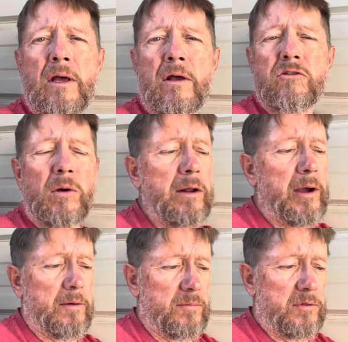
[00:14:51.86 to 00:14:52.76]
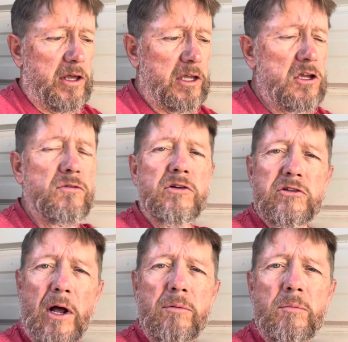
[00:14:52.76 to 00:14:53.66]
So anyway, thank you for
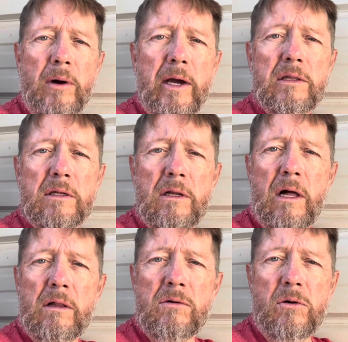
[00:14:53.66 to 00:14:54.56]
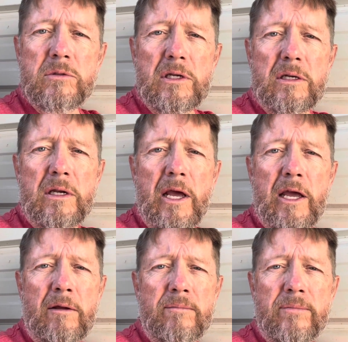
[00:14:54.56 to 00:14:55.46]
stopping by Little Hollow Homestead
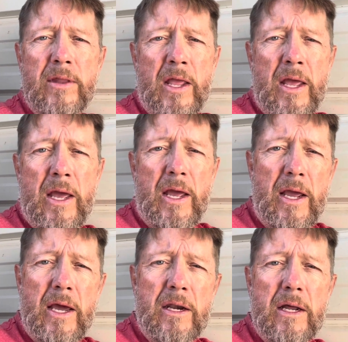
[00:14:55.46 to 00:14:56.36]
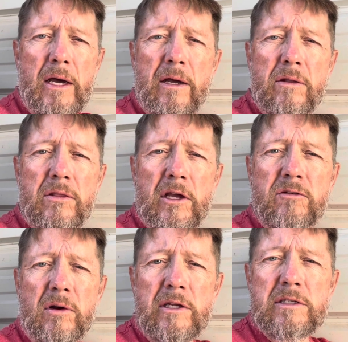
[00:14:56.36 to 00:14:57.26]
today, and thanks
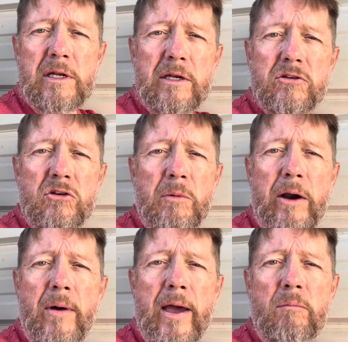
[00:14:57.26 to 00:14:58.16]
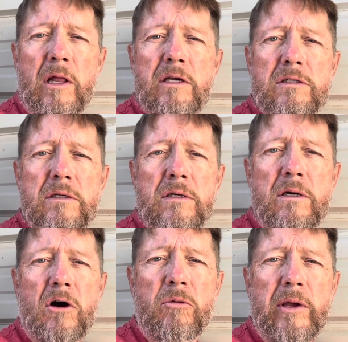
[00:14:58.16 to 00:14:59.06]
for listening to my ramblings.
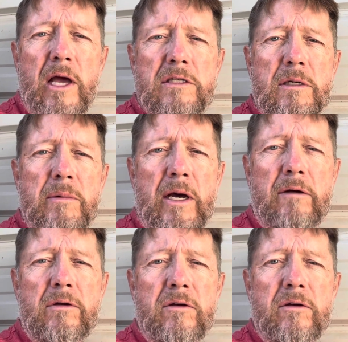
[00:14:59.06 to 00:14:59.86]
Hope you got something out of it.